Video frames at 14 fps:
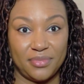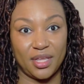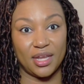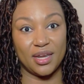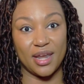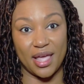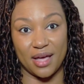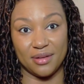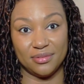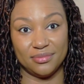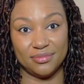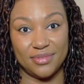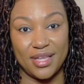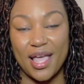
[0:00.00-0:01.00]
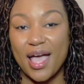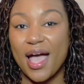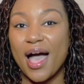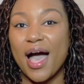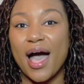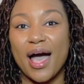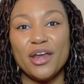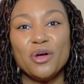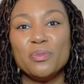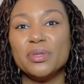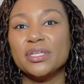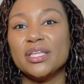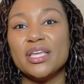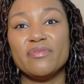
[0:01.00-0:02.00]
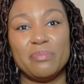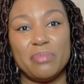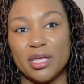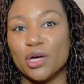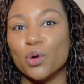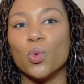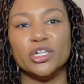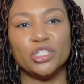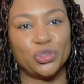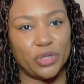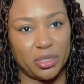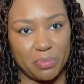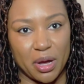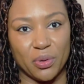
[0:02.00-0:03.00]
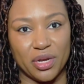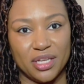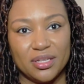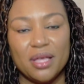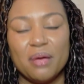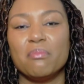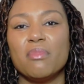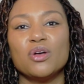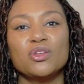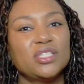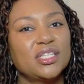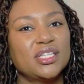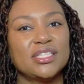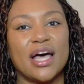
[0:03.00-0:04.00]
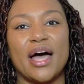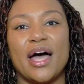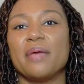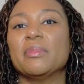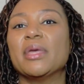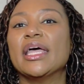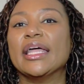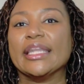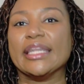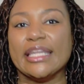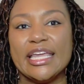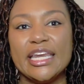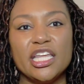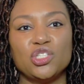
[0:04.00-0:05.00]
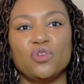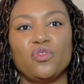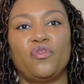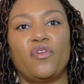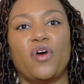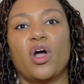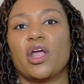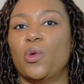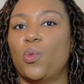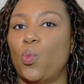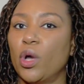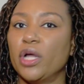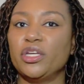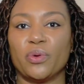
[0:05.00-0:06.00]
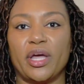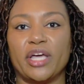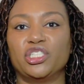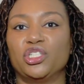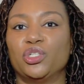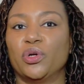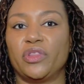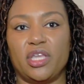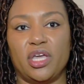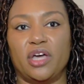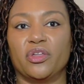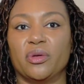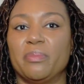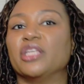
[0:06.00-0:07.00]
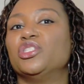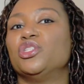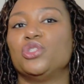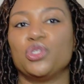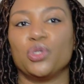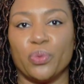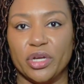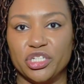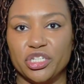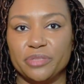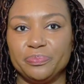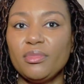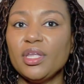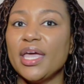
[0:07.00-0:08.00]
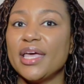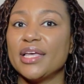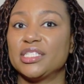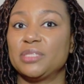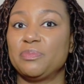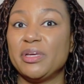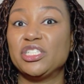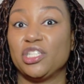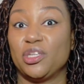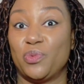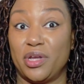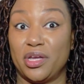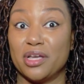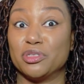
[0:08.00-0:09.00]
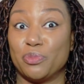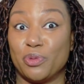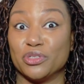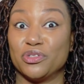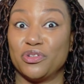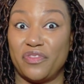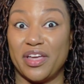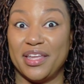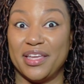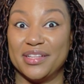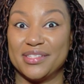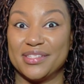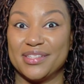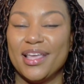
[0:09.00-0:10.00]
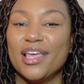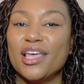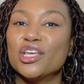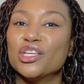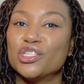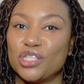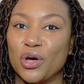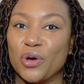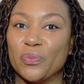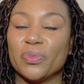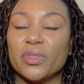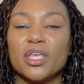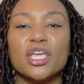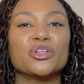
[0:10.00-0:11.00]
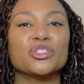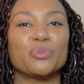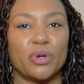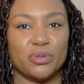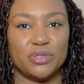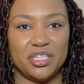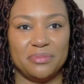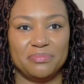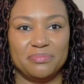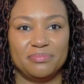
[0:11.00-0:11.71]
Now, I don't believe in being a one trick pony. Most of the time, leaning too far in one direction or the other makes you too rigid, especially when it comes to personal finance. So, here's a pro tip: